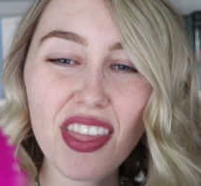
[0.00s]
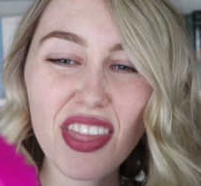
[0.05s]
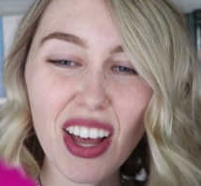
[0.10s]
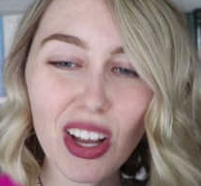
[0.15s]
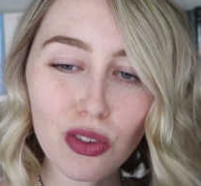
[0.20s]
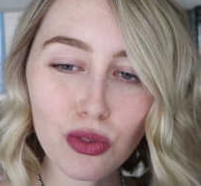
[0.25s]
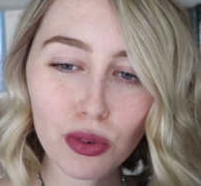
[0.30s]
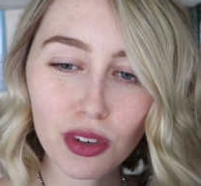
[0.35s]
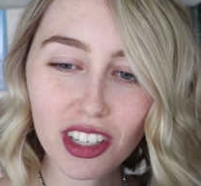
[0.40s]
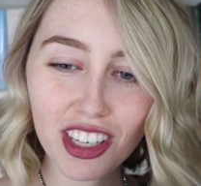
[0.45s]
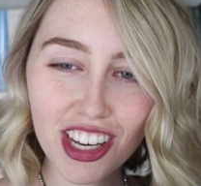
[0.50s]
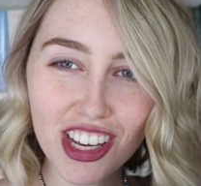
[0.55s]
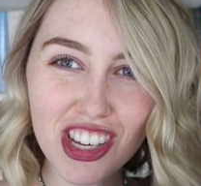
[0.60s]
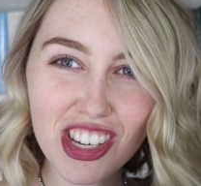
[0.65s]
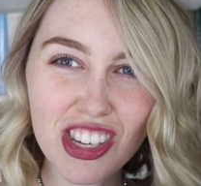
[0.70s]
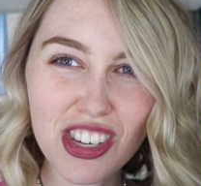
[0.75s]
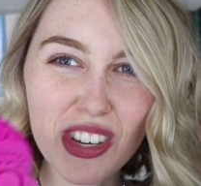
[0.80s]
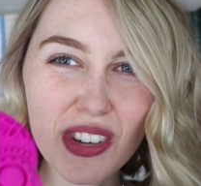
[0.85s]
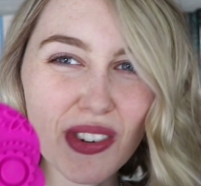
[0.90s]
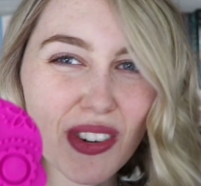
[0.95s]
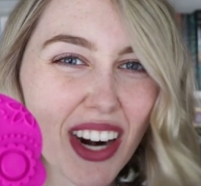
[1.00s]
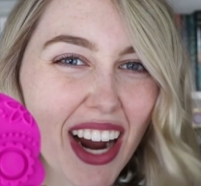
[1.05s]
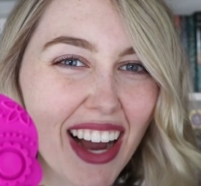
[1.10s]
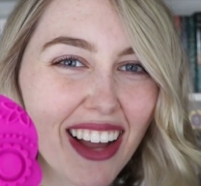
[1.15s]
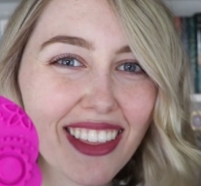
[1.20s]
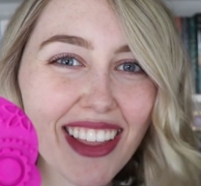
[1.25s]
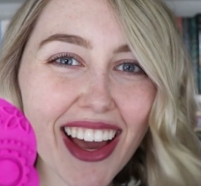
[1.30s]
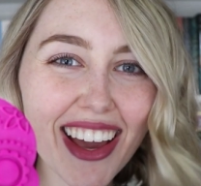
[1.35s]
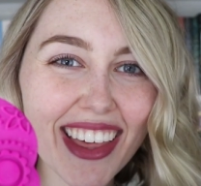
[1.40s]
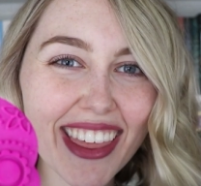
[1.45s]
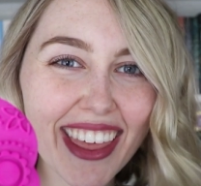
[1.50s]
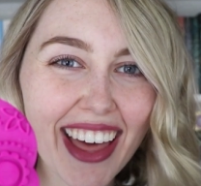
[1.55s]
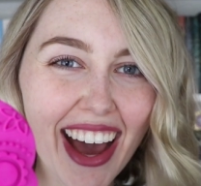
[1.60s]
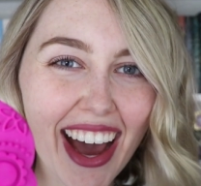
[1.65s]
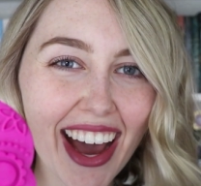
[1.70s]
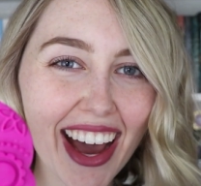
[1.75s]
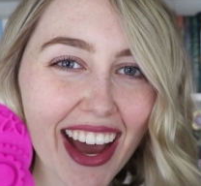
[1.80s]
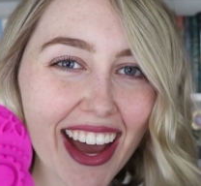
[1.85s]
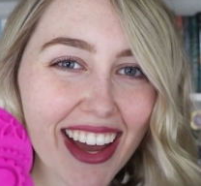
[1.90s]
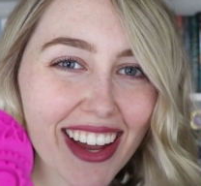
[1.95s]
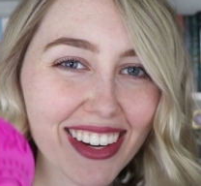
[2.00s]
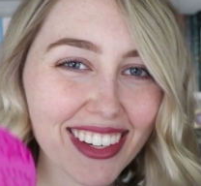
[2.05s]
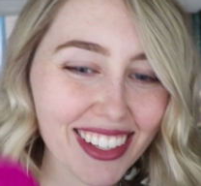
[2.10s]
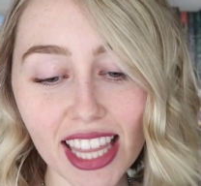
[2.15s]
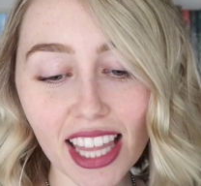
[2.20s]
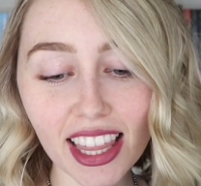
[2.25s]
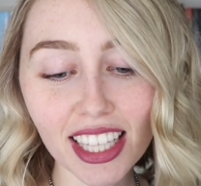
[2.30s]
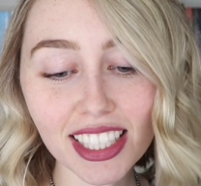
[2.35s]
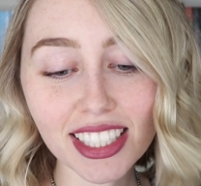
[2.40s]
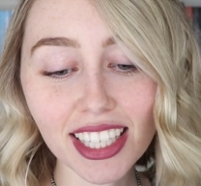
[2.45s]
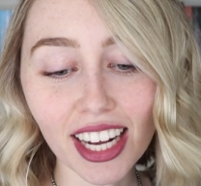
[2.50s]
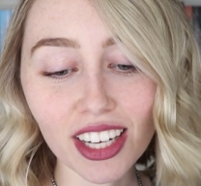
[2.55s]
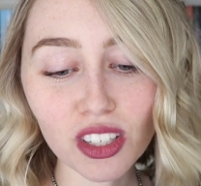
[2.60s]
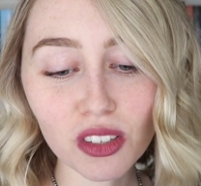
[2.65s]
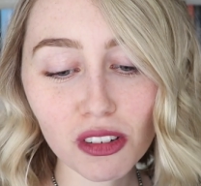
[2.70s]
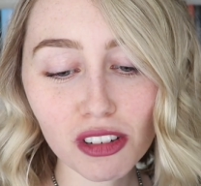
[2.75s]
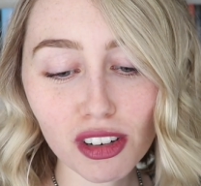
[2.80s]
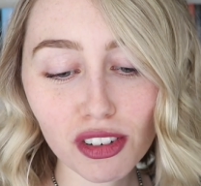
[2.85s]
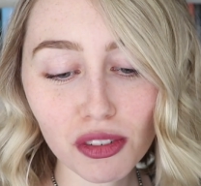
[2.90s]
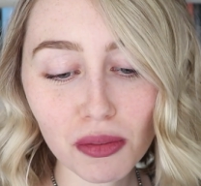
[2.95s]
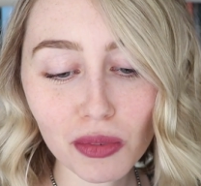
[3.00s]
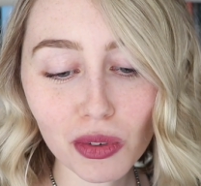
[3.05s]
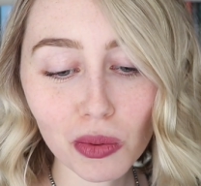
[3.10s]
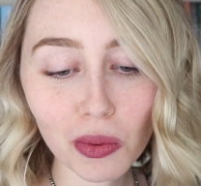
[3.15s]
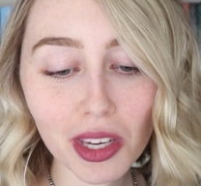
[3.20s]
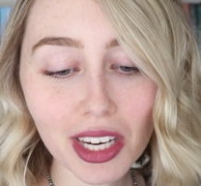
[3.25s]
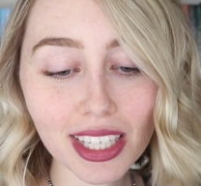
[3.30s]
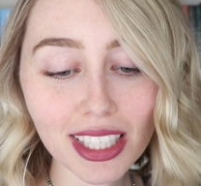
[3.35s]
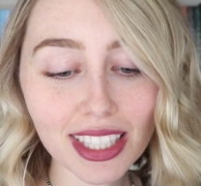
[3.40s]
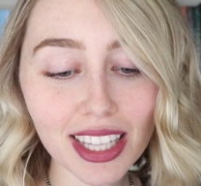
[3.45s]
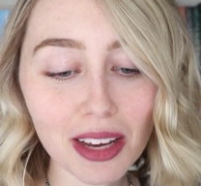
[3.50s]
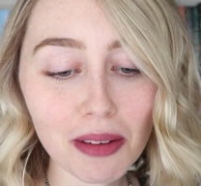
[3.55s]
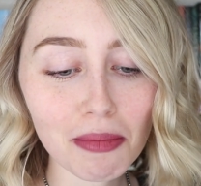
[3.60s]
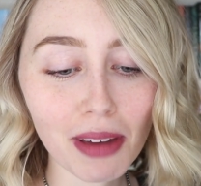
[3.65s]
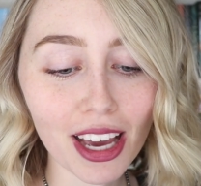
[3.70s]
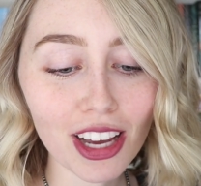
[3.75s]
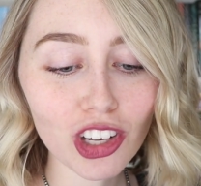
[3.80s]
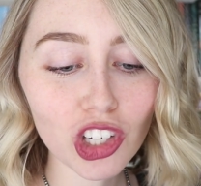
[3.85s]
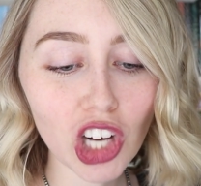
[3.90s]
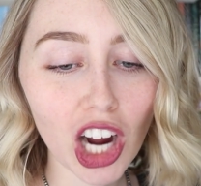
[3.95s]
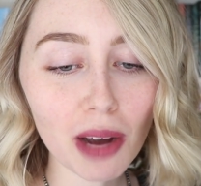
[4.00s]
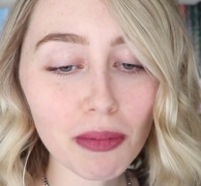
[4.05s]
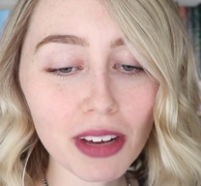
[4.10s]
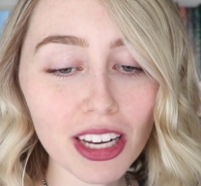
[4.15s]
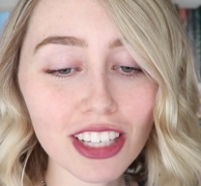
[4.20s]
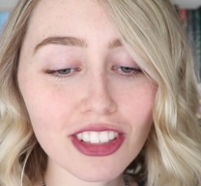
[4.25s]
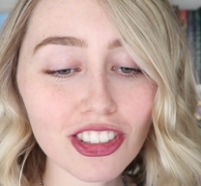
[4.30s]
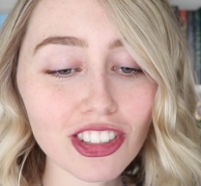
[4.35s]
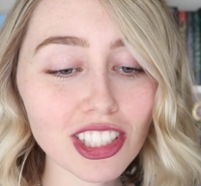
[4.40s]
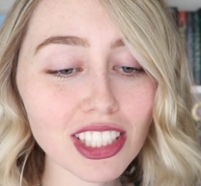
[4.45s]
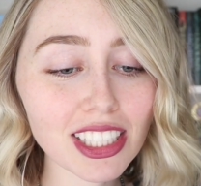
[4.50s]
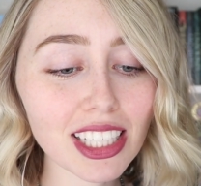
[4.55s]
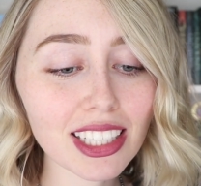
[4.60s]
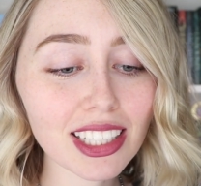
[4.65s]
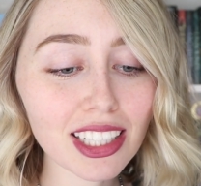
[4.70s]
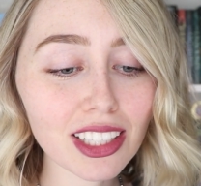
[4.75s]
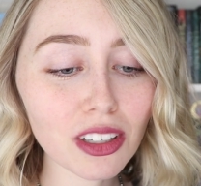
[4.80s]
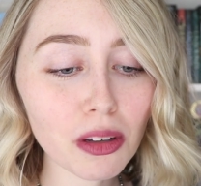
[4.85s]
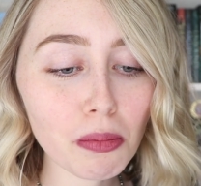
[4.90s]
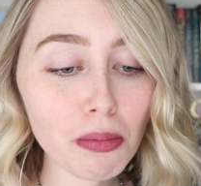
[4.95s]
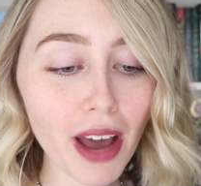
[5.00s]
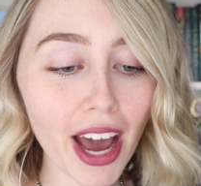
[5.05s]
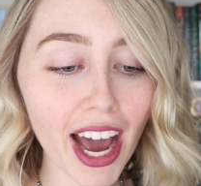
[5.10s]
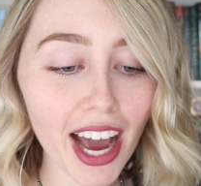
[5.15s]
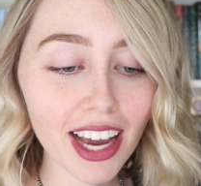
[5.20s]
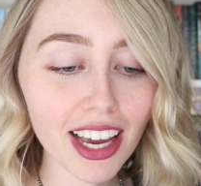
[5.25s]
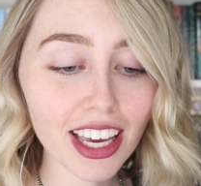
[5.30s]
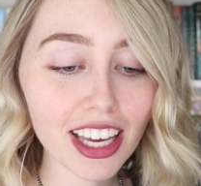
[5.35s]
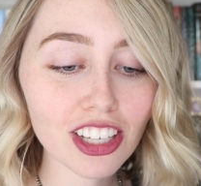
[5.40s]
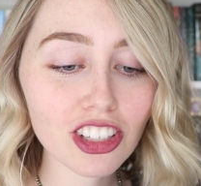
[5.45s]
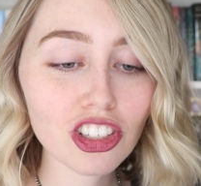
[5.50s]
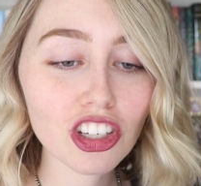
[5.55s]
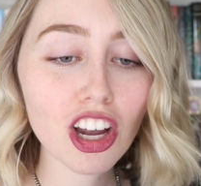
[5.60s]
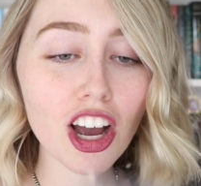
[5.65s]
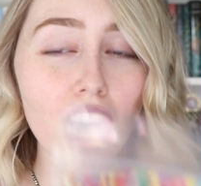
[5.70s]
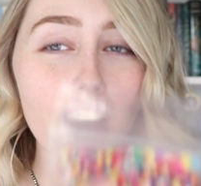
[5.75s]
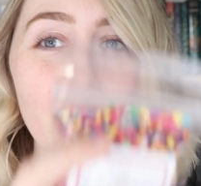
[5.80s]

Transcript: That's really cute. I like that. Then this next one is from Sweetest Thing Bake Shop and it's just a little package